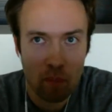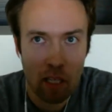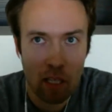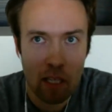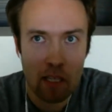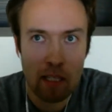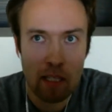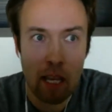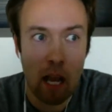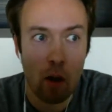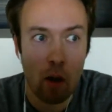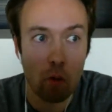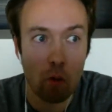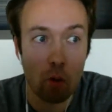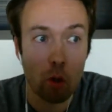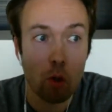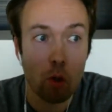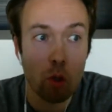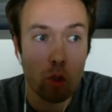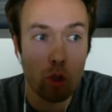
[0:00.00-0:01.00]
Now,
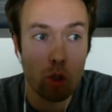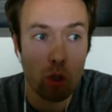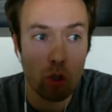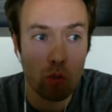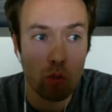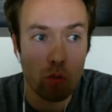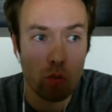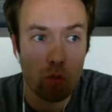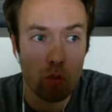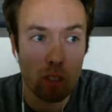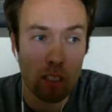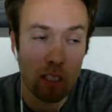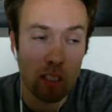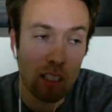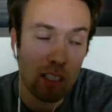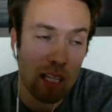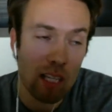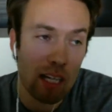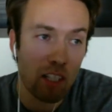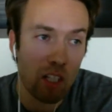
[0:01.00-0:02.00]
this
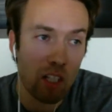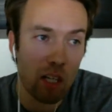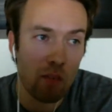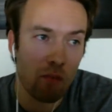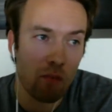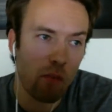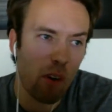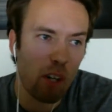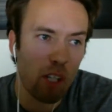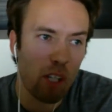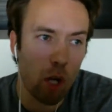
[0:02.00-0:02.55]
is actually a fairly